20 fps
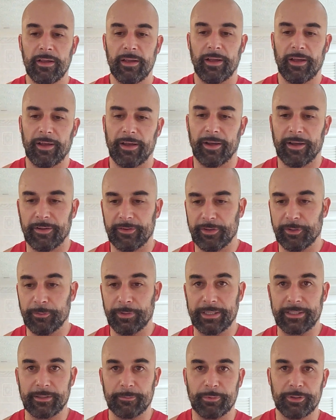no
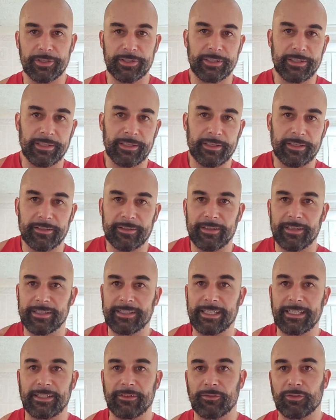need to push the
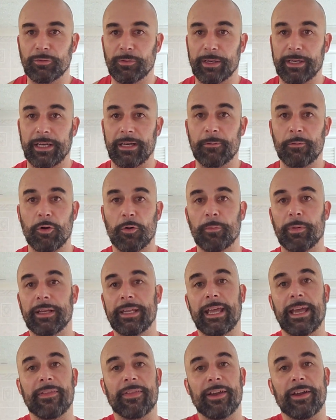sets of 20 anymore. But
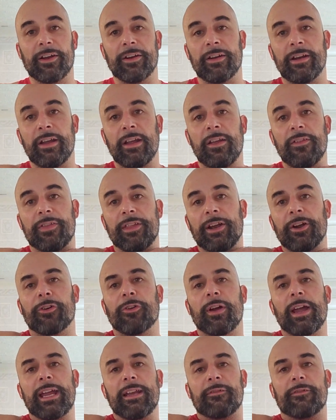yeah, they're
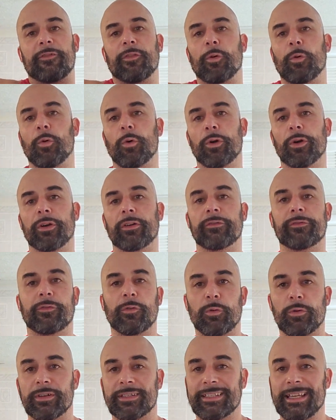great
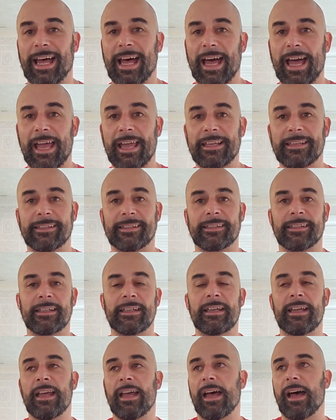for size.
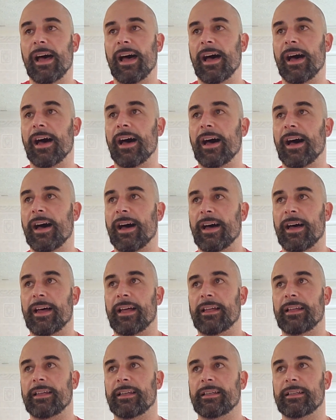
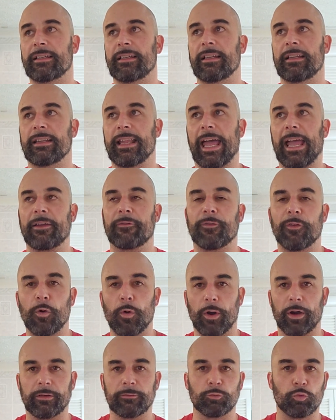Like
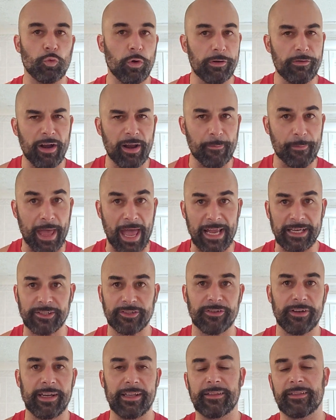for 1 rep max
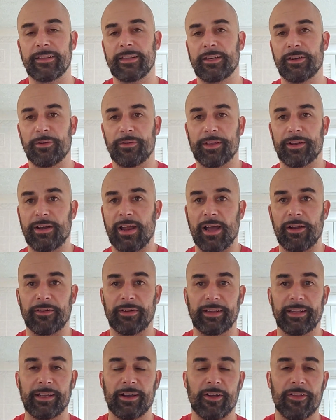strength, they're not
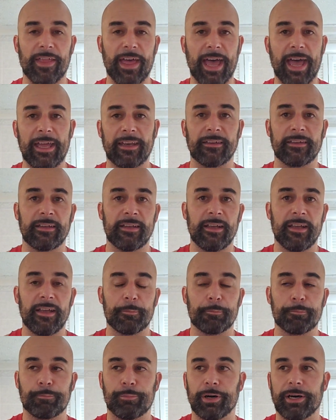really all that.
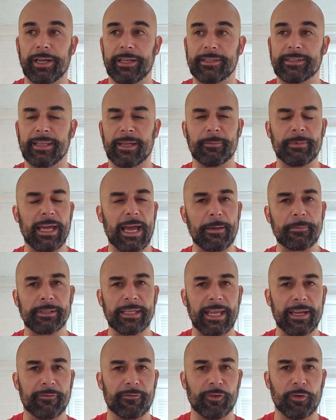But sometimes,
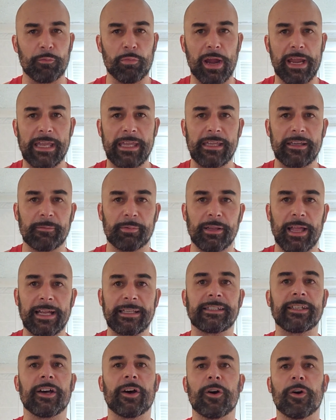like for breaking a
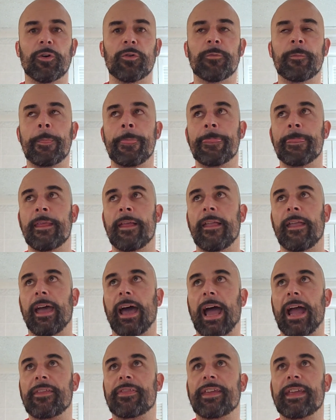plateau,
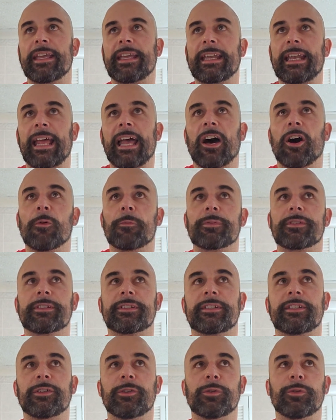I think it helps
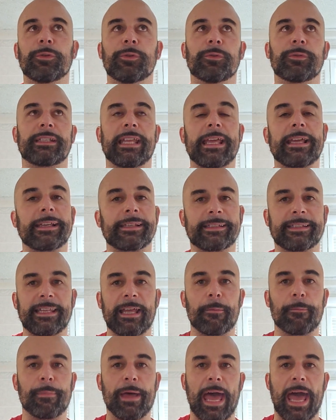to take a
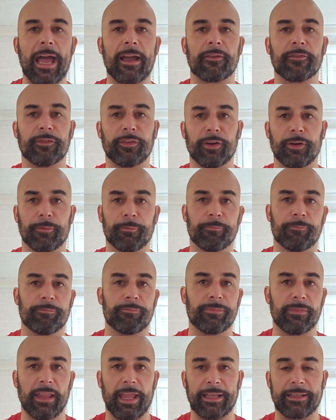step back
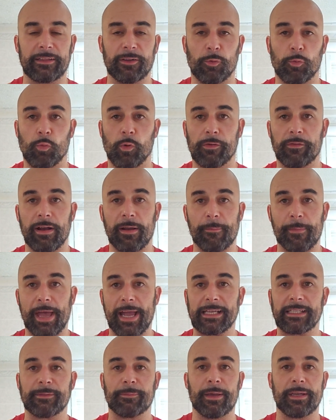from like the 1 rep
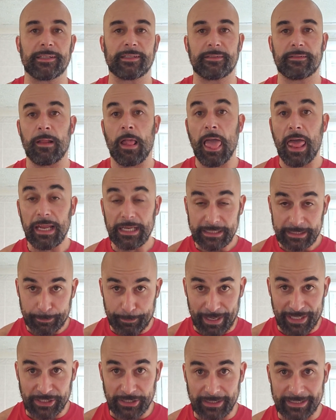max
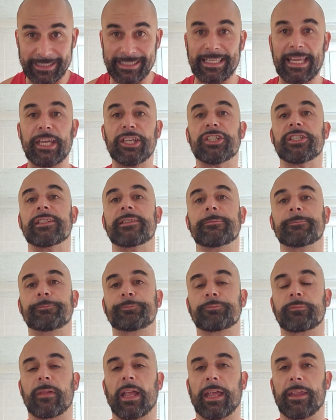specialization
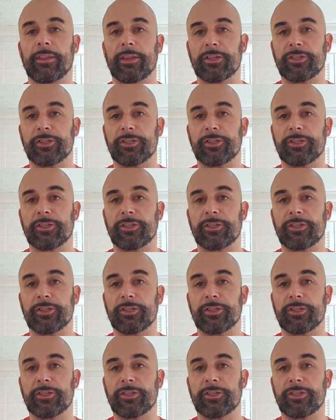and the